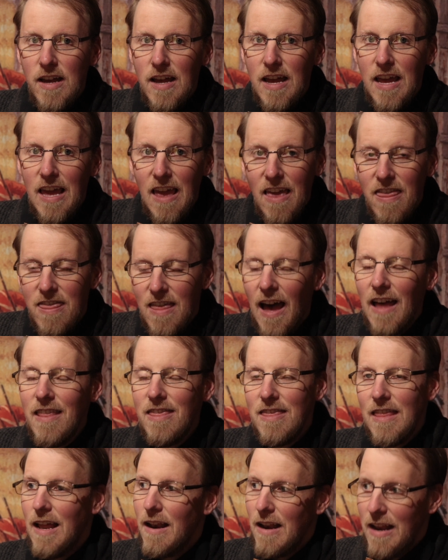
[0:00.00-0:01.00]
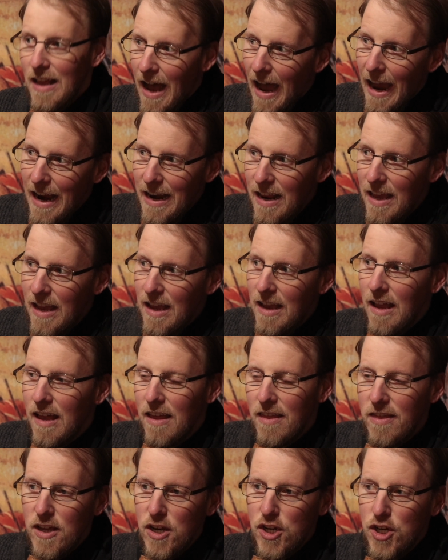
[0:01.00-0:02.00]
He thought that guiding
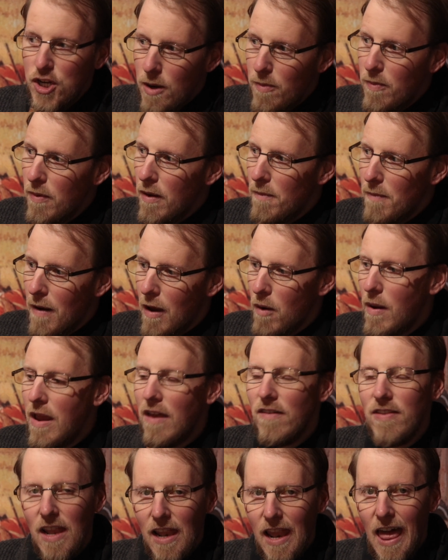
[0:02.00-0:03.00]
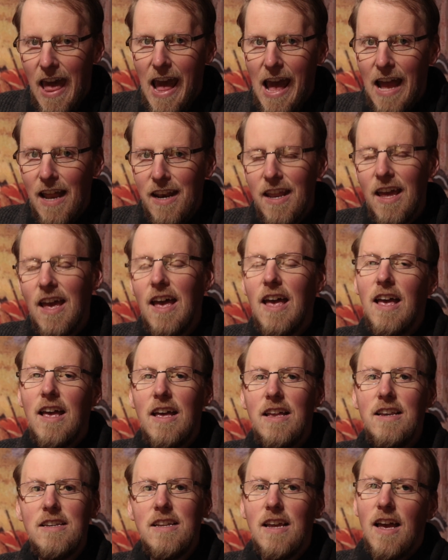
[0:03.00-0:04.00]
the ship by way of the land
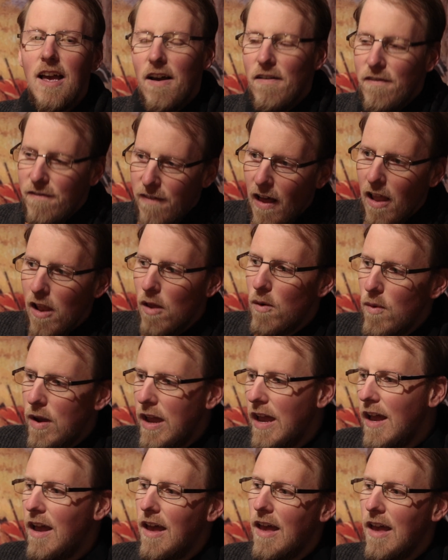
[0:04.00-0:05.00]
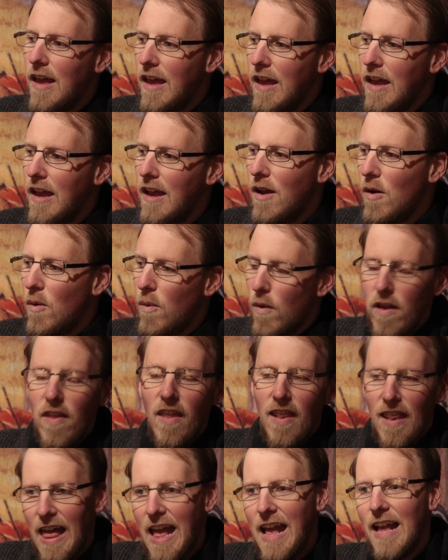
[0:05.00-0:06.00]
and following where the
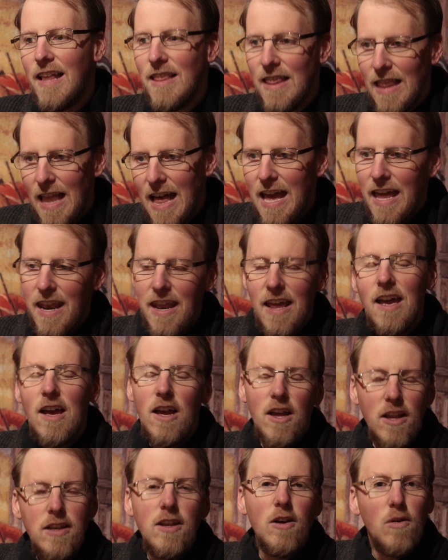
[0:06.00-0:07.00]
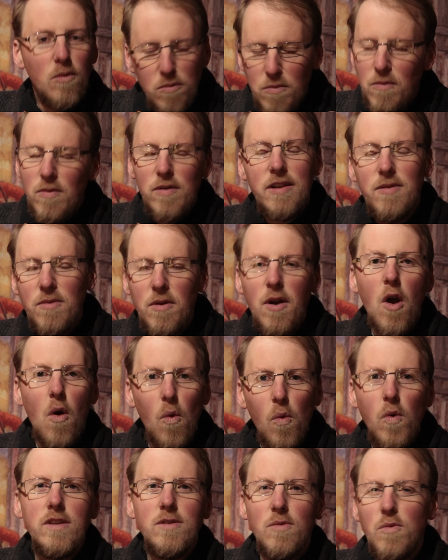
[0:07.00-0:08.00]
land led
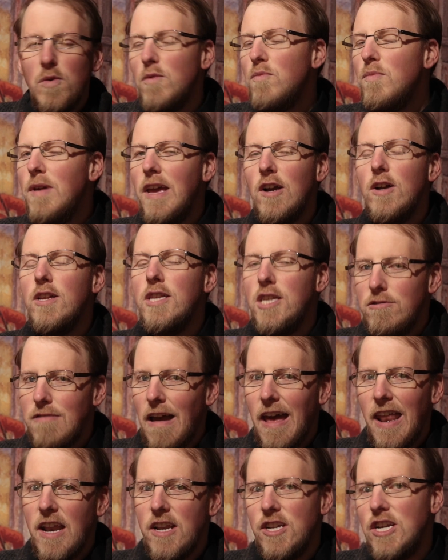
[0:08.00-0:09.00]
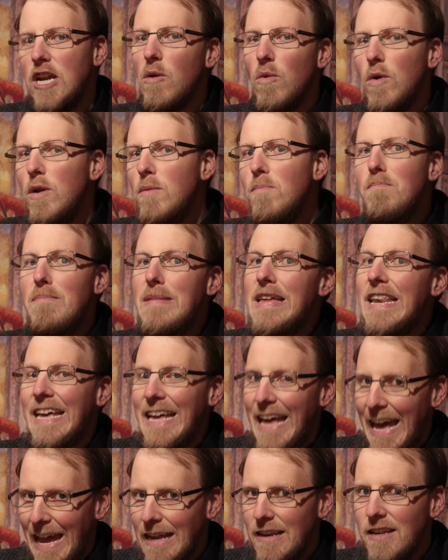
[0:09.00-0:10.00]
would be a good strategy and would
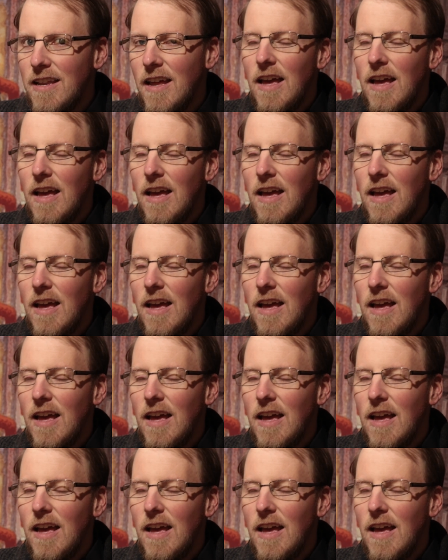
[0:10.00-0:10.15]
mitigate